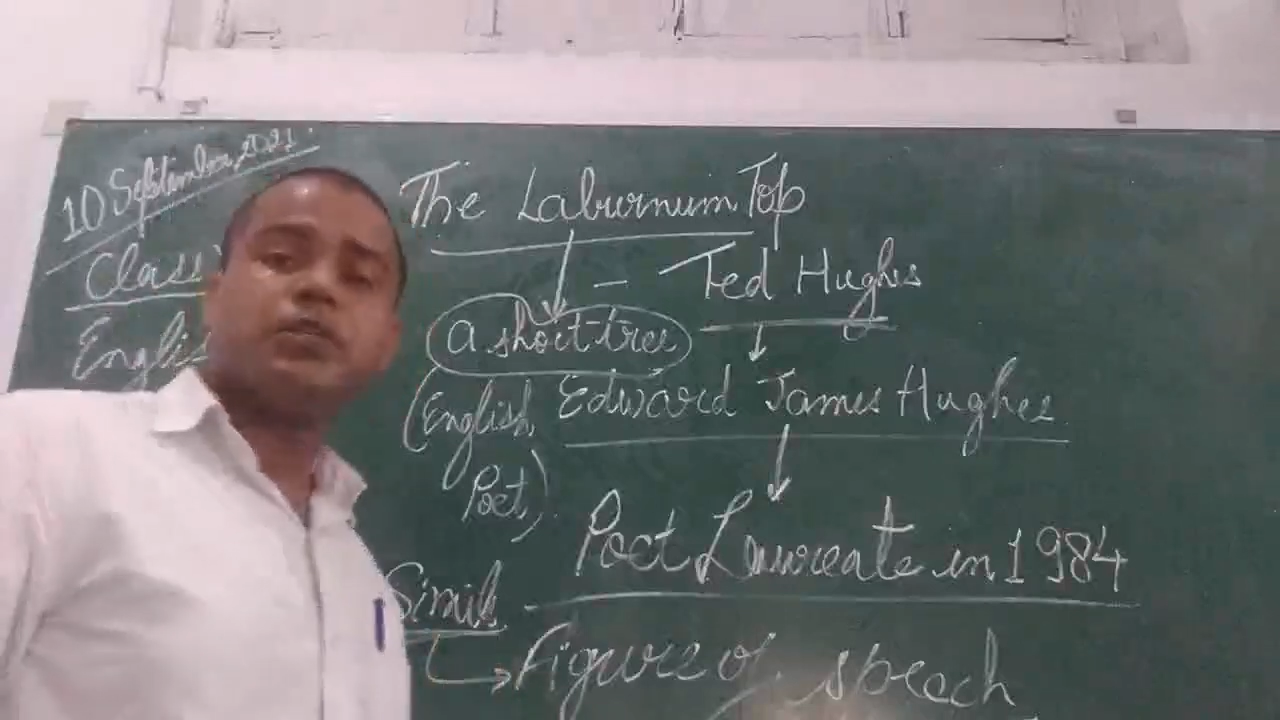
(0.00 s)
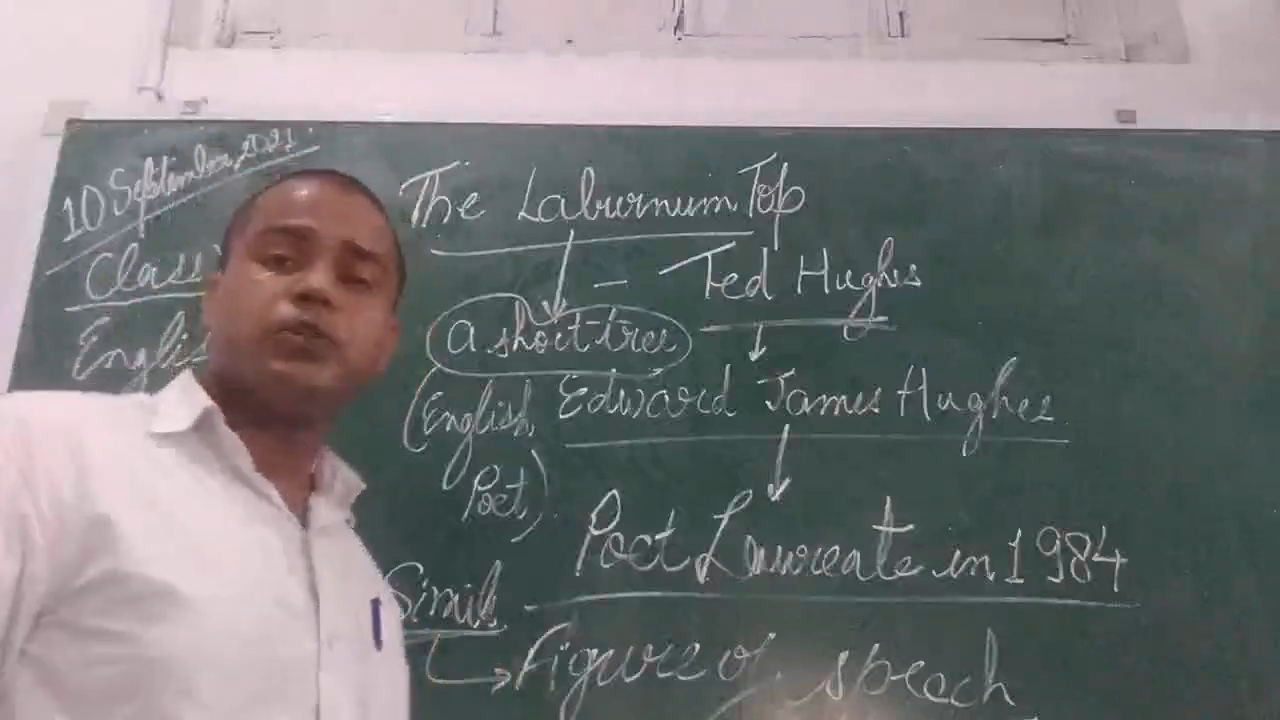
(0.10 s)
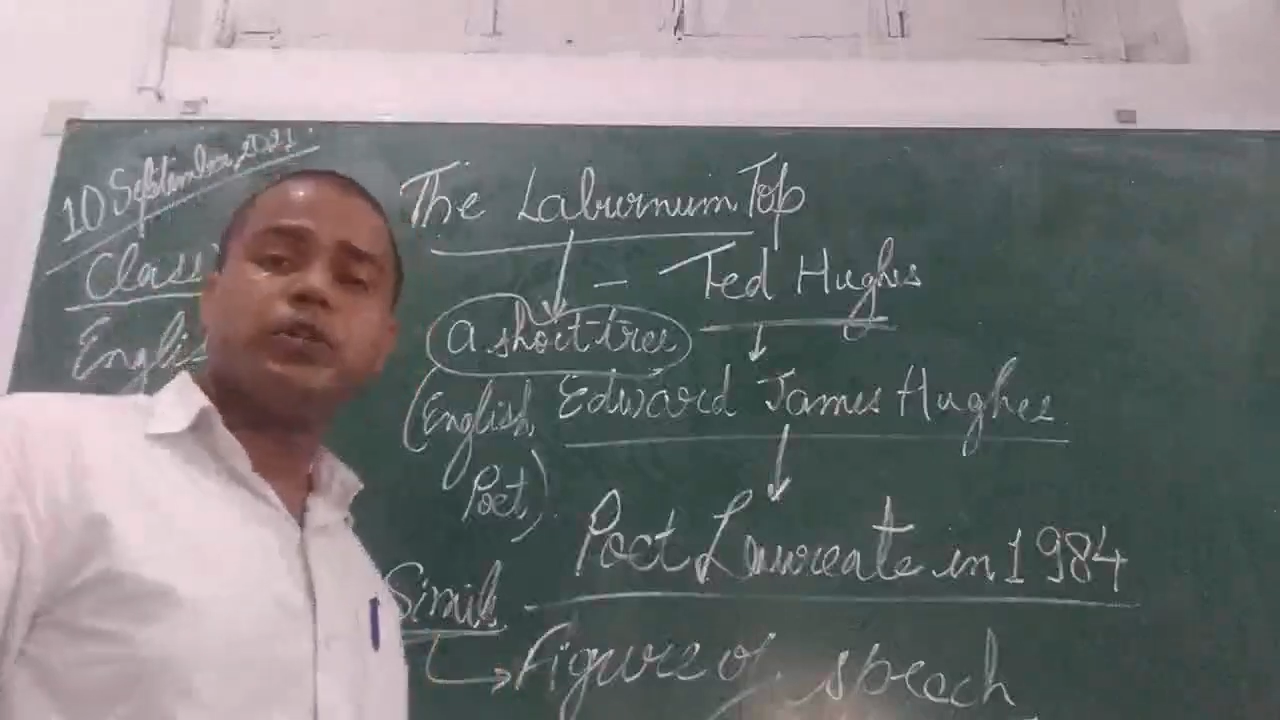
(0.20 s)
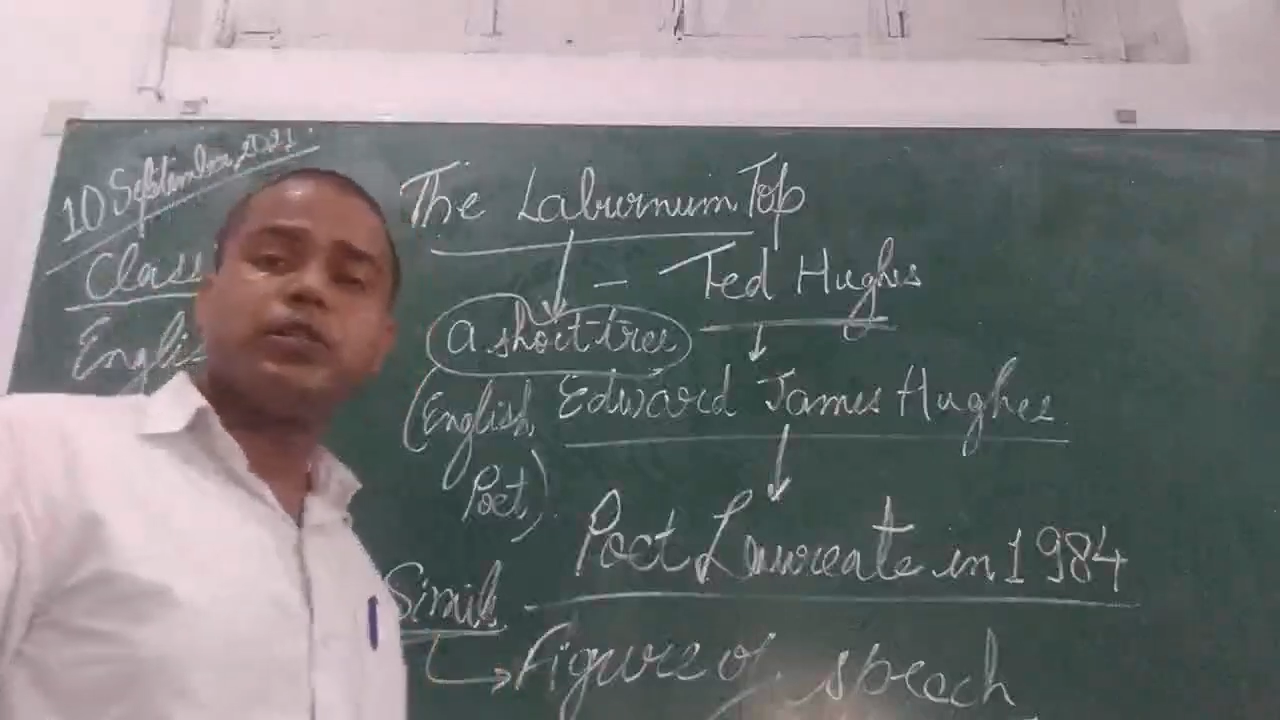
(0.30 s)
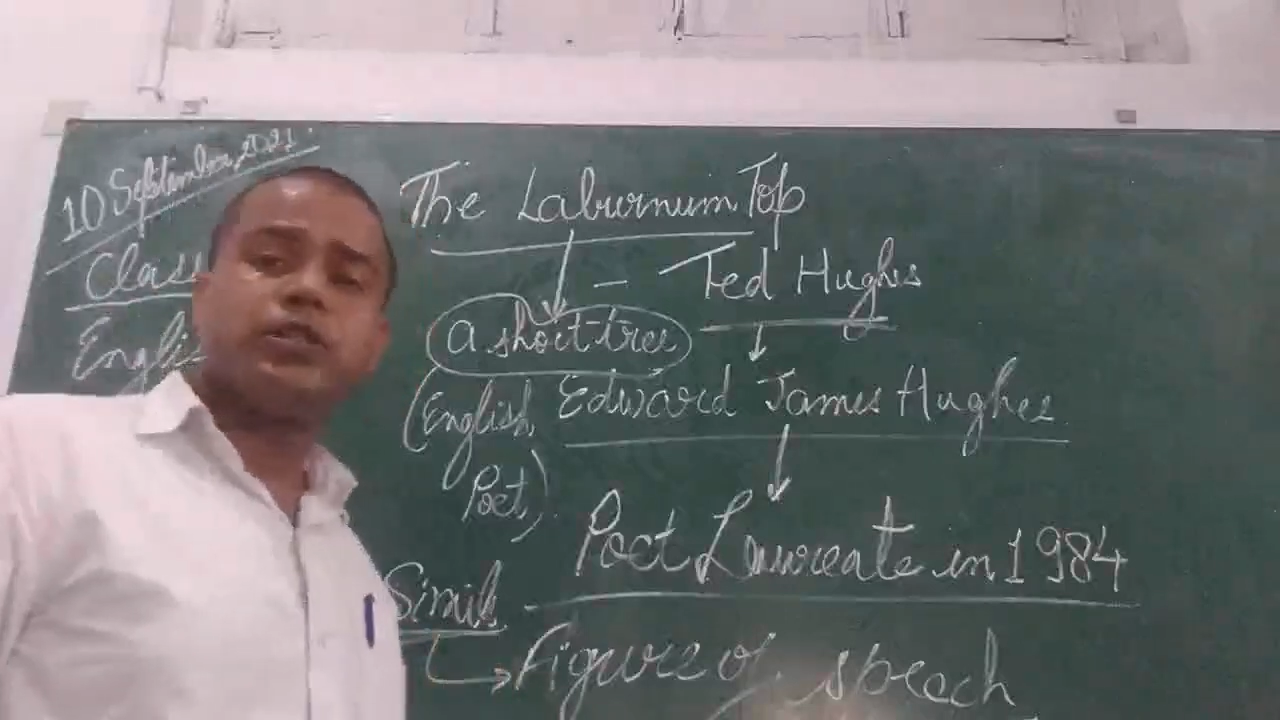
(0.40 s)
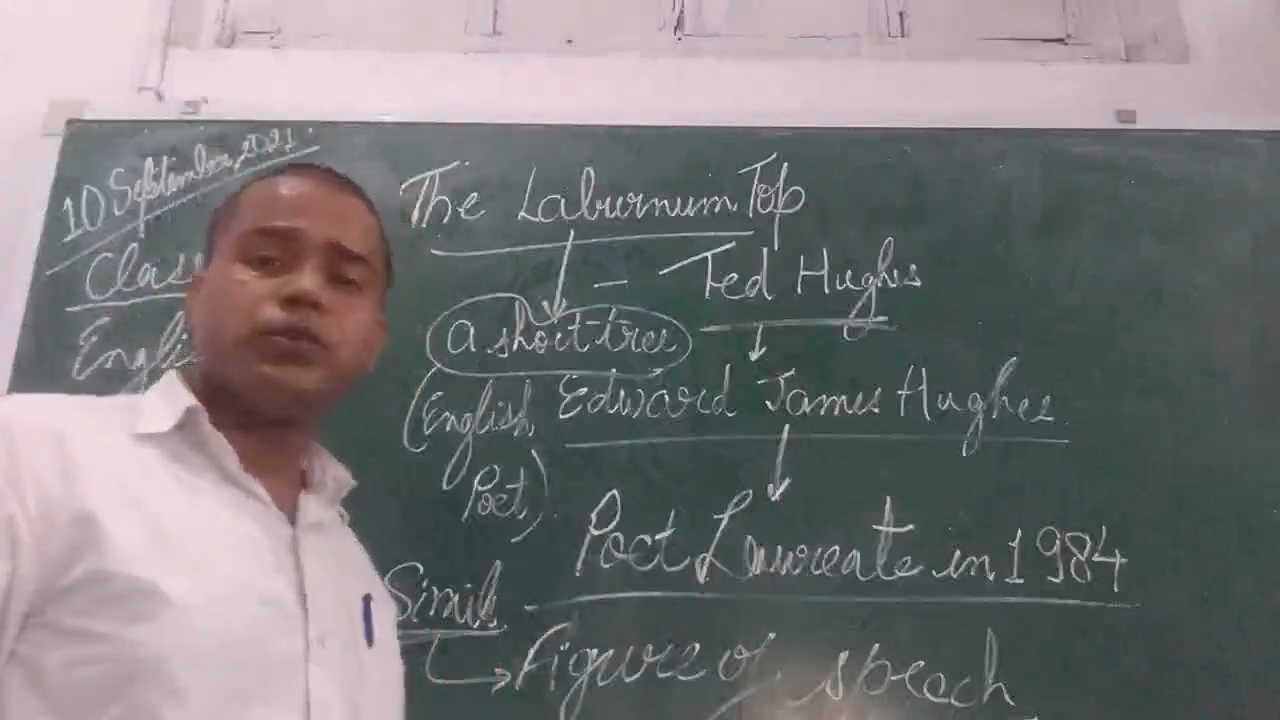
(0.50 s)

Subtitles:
is